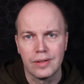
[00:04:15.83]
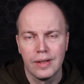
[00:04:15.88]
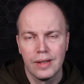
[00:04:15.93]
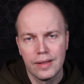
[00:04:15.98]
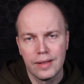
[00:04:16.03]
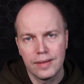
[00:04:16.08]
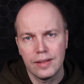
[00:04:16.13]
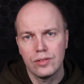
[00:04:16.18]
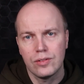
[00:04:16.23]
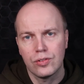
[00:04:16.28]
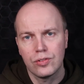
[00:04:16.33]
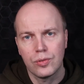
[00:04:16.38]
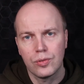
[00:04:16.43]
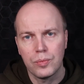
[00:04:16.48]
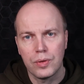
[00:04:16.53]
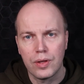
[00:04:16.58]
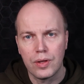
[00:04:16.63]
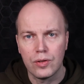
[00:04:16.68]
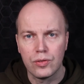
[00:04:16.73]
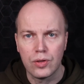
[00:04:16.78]
These are some of
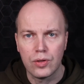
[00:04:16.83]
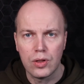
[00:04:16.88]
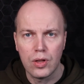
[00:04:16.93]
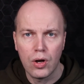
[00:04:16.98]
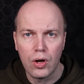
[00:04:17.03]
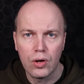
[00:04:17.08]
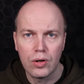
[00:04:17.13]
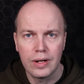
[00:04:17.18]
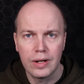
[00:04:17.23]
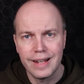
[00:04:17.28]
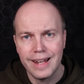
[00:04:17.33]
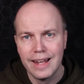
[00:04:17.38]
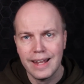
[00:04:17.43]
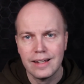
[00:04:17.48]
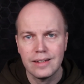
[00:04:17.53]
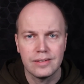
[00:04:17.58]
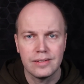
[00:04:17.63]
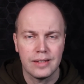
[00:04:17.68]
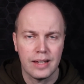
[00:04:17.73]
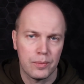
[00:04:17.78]
those long
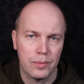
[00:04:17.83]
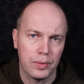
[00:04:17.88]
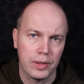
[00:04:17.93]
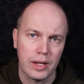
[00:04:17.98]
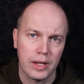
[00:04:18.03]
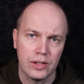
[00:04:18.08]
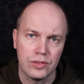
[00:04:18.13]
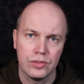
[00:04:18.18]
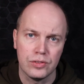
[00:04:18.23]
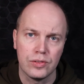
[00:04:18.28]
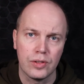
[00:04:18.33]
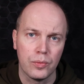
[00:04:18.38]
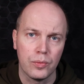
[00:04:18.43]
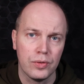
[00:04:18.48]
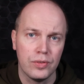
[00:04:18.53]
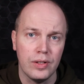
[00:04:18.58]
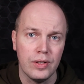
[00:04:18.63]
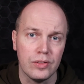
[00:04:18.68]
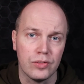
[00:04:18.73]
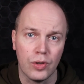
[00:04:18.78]
legacy applications that we've
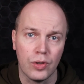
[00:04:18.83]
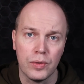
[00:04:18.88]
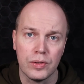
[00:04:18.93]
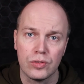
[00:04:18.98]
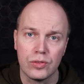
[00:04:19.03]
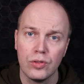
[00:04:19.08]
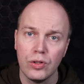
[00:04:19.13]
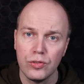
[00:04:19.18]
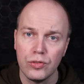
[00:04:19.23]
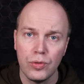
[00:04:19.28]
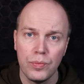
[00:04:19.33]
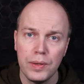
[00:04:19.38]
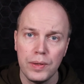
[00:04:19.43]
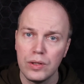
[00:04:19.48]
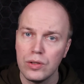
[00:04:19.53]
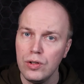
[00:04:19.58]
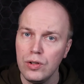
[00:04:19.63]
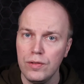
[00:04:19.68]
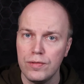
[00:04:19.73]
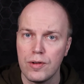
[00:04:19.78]
seen. So it's not something
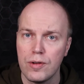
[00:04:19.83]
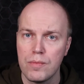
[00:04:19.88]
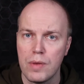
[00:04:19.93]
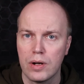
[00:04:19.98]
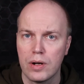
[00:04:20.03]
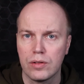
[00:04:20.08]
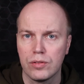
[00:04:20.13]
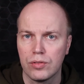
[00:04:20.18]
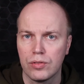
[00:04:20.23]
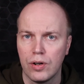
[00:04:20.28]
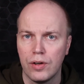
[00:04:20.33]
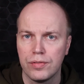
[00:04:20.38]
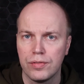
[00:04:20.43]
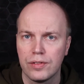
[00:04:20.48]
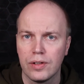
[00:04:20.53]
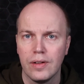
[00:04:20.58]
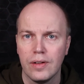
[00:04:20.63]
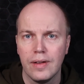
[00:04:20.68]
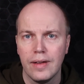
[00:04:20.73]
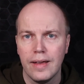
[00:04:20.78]
new for Microsoft.
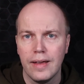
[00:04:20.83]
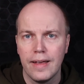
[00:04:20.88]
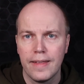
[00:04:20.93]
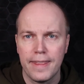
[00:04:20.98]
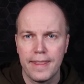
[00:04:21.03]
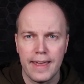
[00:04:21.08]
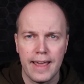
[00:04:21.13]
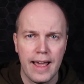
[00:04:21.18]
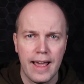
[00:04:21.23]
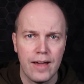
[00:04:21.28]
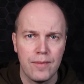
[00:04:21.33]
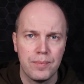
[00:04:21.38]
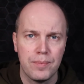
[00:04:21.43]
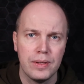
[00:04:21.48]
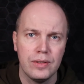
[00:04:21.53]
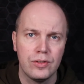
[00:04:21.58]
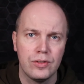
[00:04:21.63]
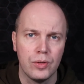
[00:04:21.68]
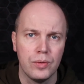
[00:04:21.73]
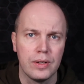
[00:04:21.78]
They have been
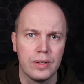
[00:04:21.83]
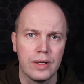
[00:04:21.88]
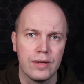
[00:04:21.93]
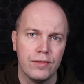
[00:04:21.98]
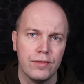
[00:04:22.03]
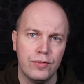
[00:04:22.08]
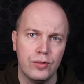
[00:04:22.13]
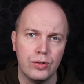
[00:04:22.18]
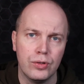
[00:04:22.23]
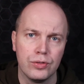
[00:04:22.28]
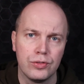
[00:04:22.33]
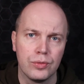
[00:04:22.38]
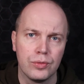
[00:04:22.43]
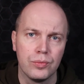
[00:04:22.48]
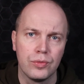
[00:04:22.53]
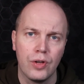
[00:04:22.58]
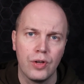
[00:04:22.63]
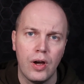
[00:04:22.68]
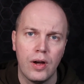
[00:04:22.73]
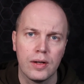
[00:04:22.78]
doing it for some
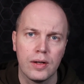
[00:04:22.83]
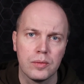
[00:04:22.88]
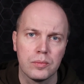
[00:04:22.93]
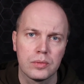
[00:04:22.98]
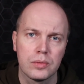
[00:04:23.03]
time.